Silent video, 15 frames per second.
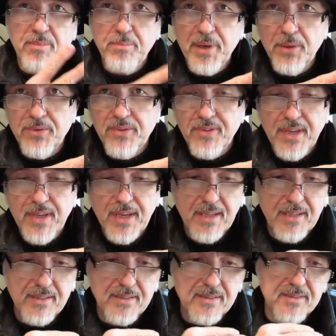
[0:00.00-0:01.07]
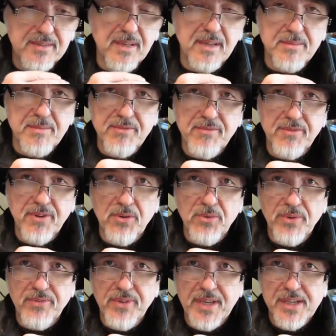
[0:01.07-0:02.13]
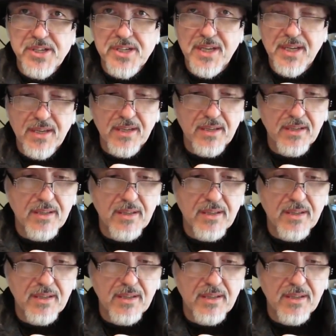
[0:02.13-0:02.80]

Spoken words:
builds there that I'm involved with next year.